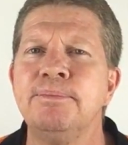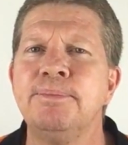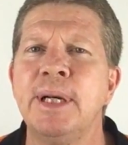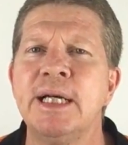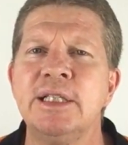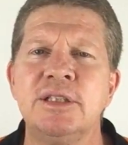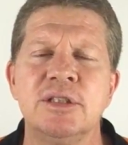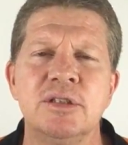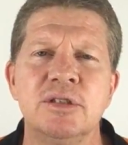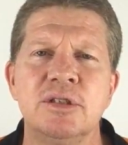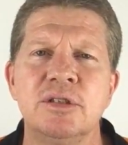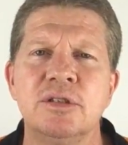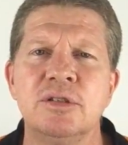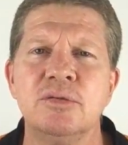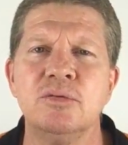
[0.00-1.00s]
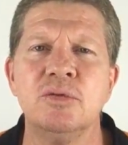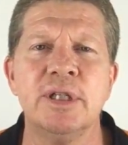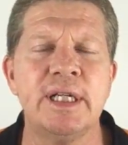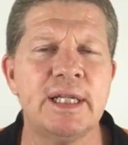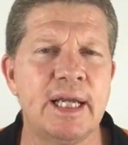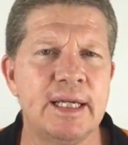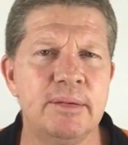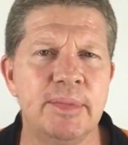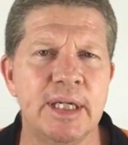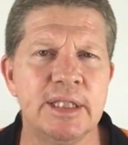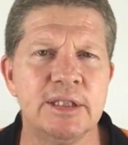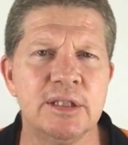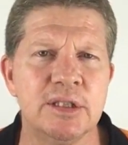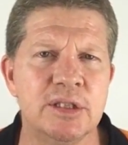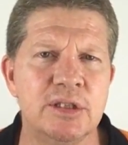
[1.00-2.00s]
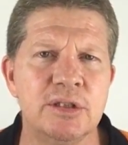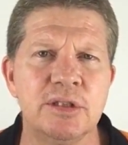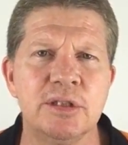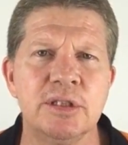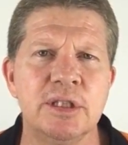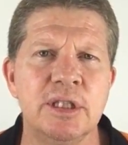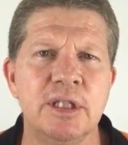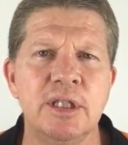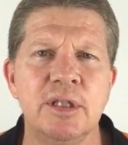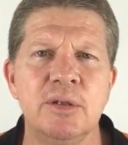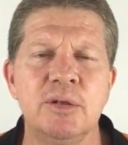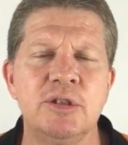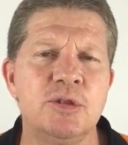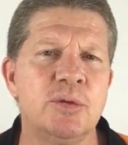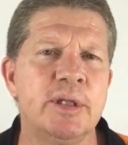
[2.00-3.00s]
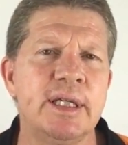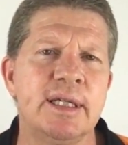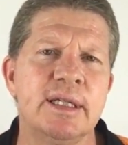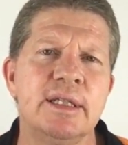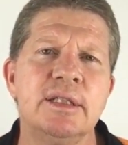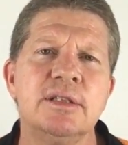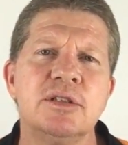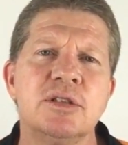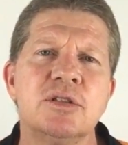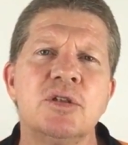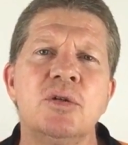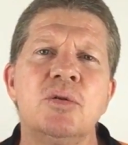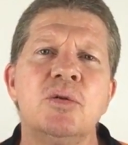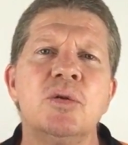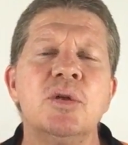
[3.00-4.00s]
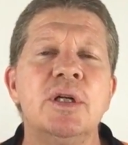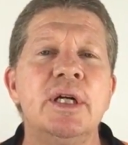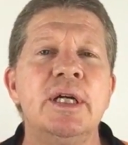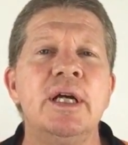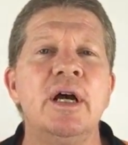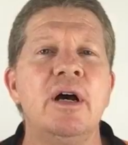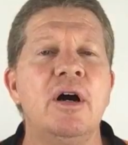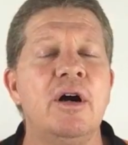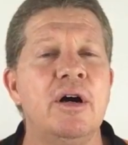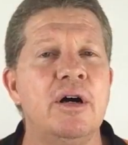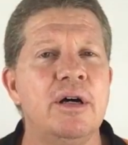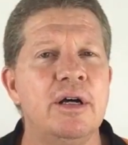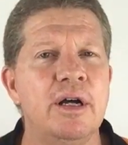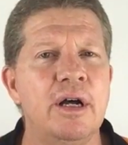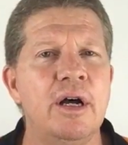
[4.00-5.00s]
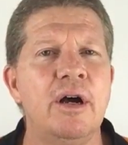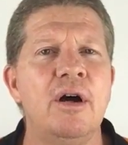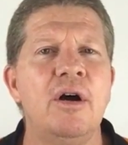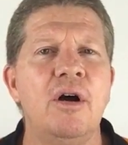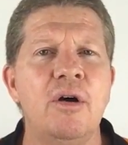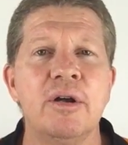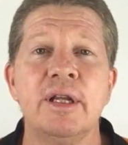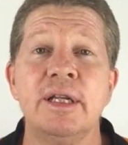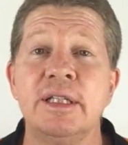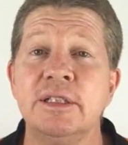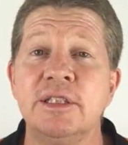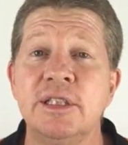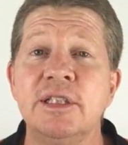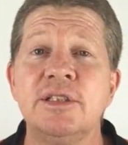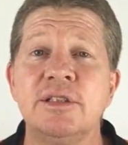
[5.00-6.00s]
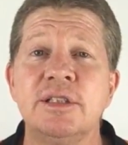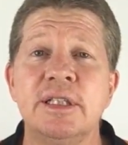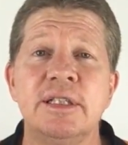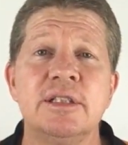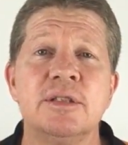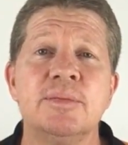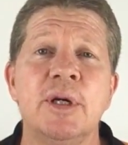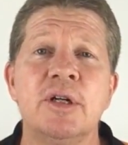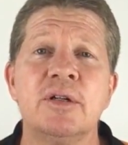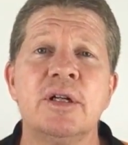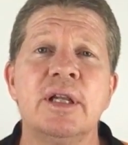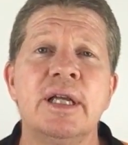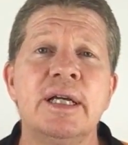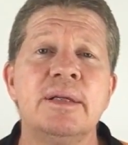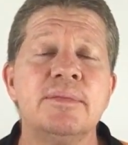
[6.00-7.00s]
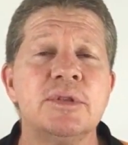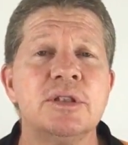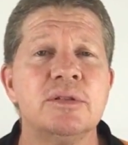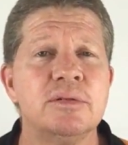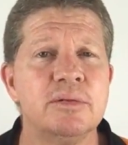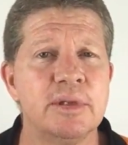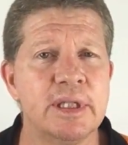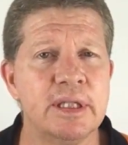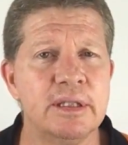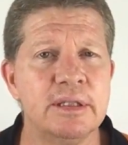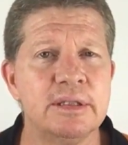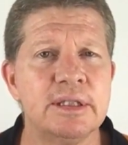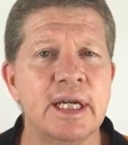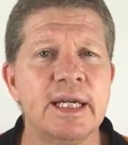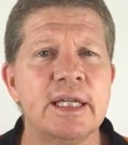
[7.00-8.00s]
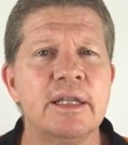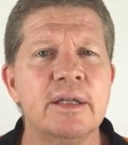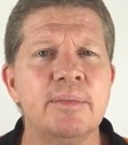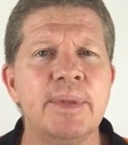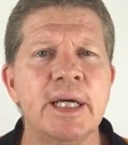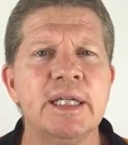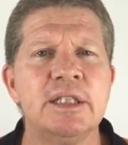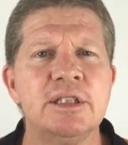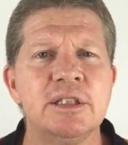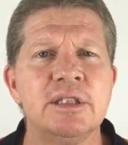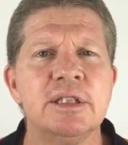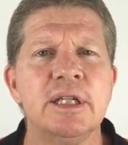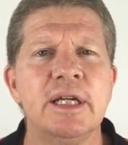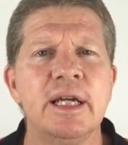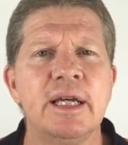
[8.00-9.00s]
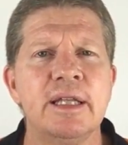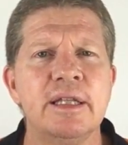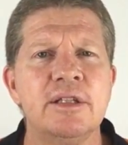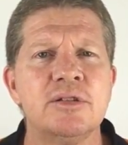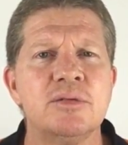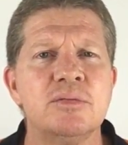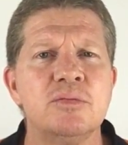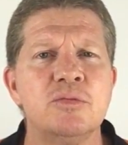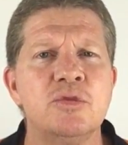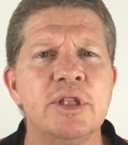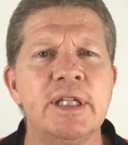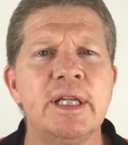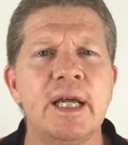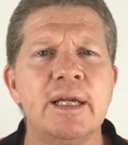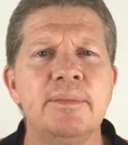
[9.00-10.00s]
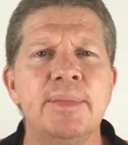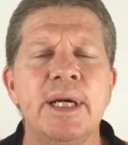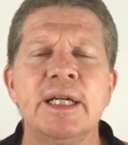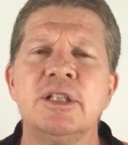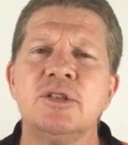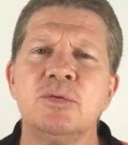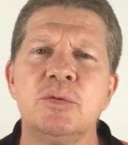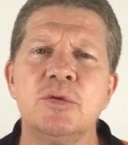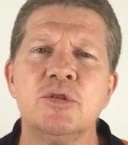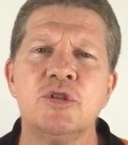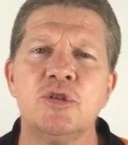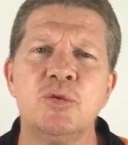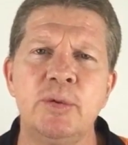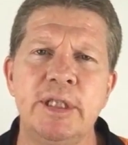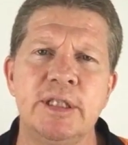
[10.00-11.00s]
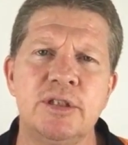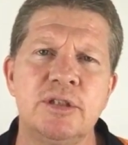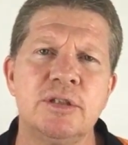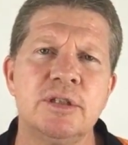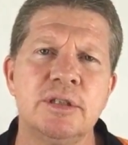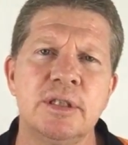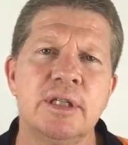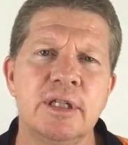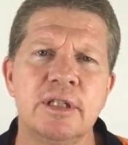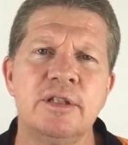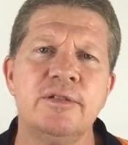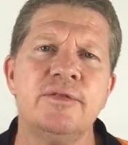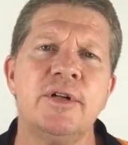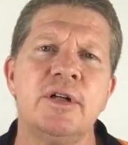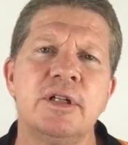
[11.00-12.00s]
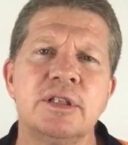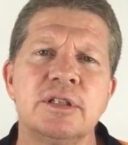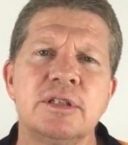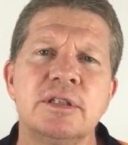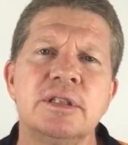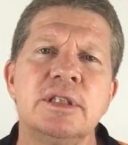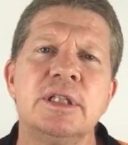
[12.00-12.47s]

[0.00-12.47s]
bases, relay bases, which we can install on existing smoke alarms, we can take the base, this relay base will switch a device.